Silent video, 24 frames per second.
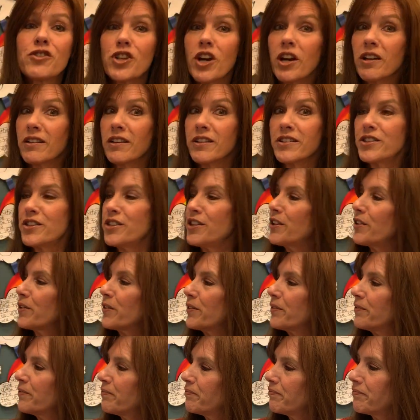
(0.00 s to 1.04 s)
chocolate too.
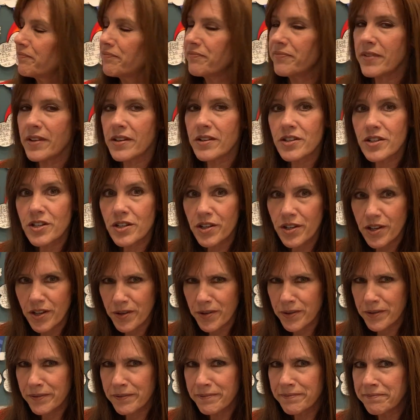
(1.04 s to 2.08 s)
Do
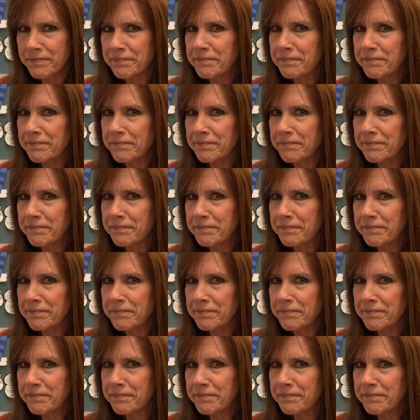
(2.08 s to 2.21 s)
you?